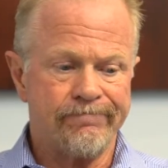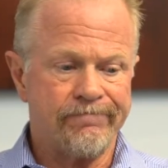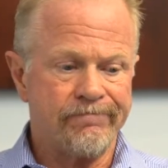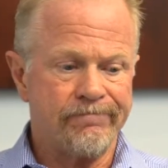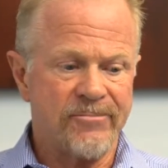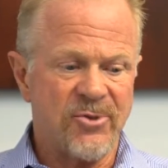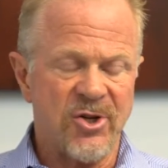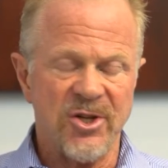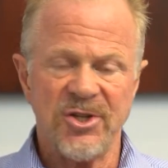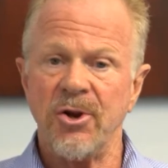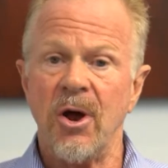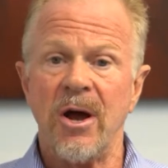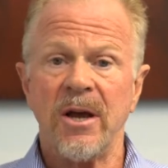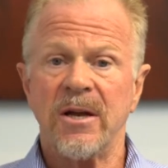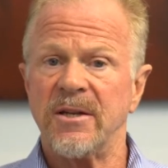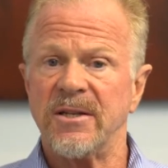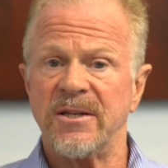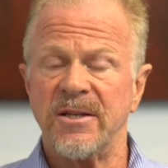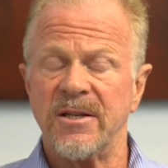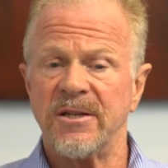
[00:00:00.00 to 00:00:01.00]
just not
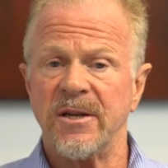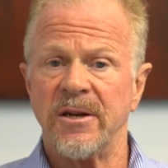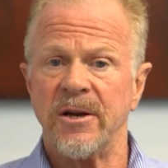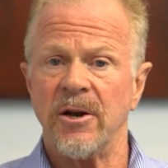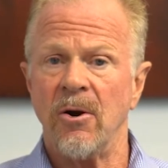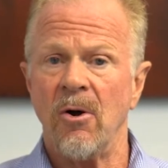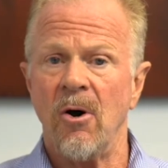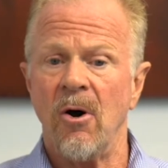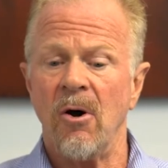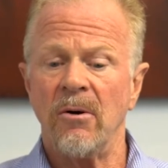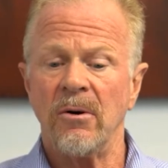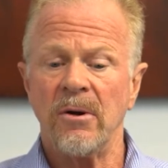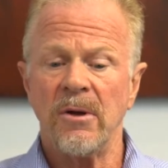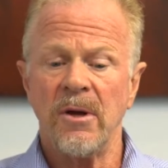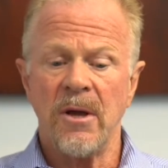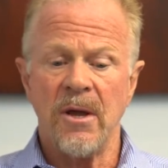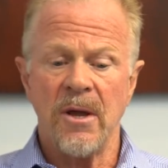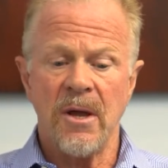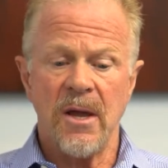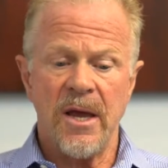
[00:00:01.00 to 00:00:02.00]
consistent at all.
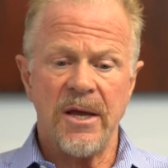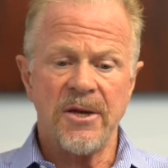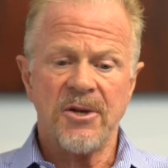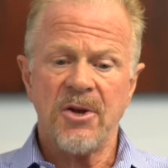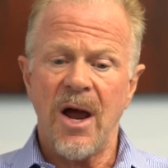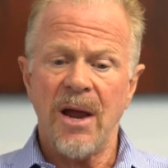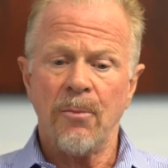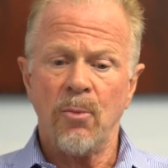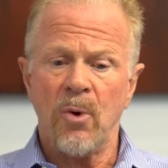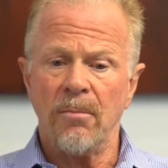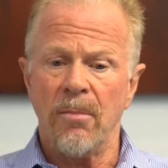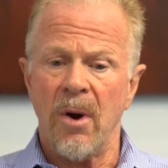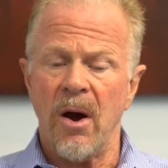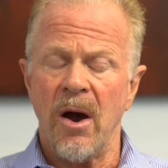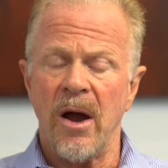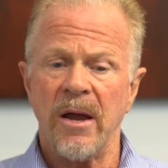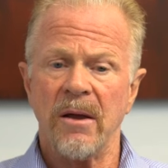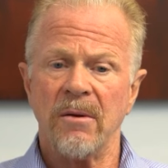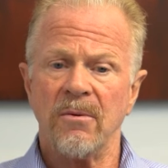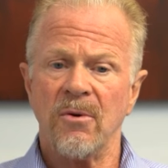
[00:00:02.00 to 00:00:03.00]
And time went
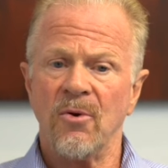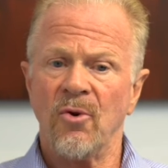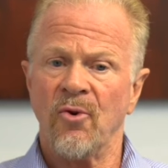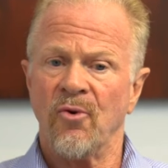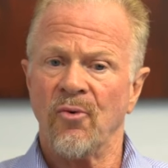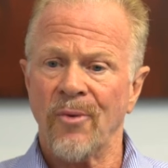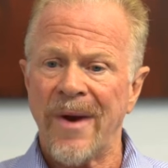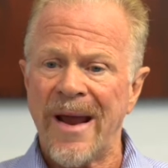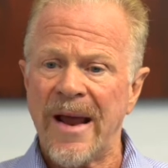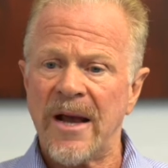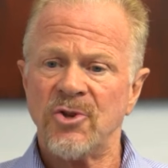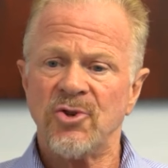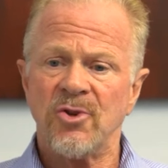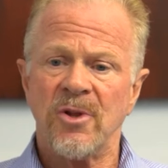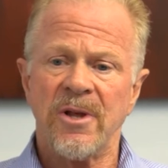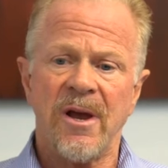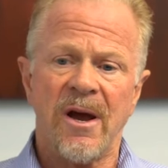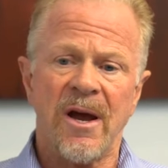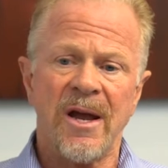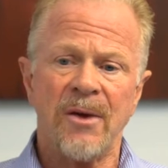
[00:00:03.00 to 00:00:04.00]
by.
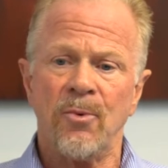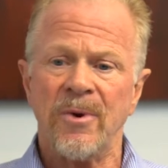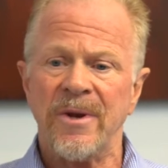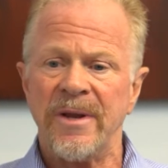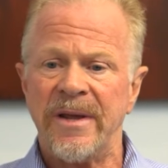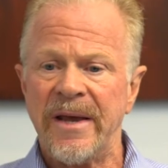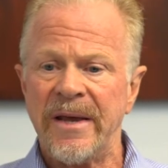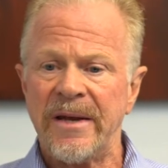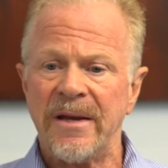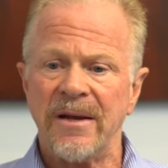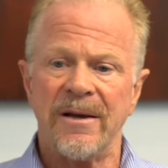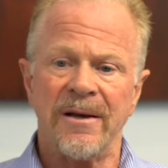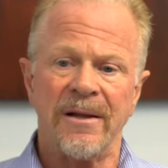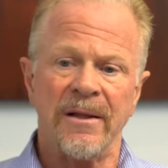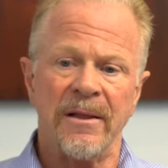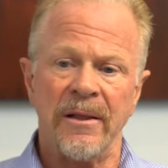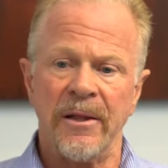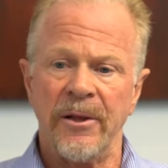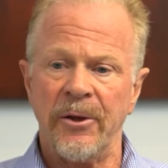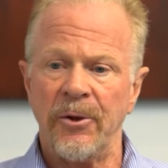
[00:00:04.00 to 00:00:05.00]
Gradually, I would get a
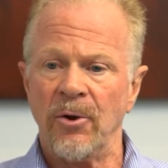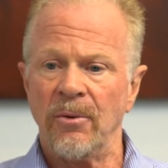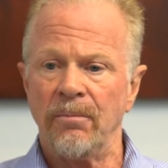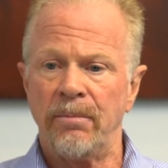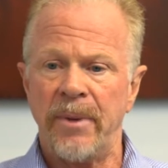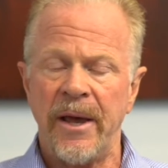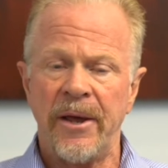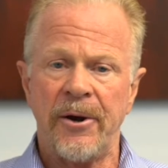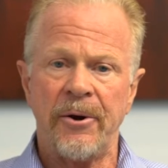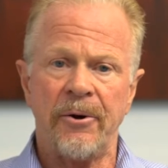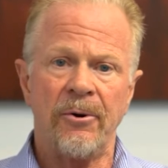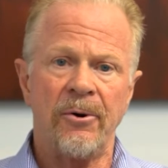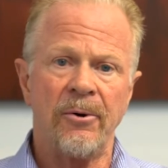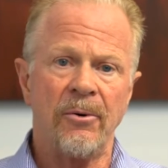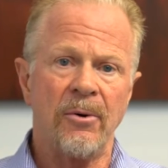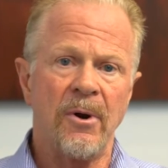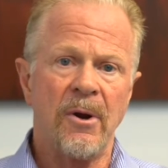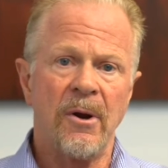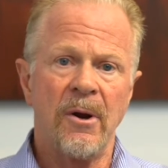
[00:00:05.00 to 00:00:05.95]
little better.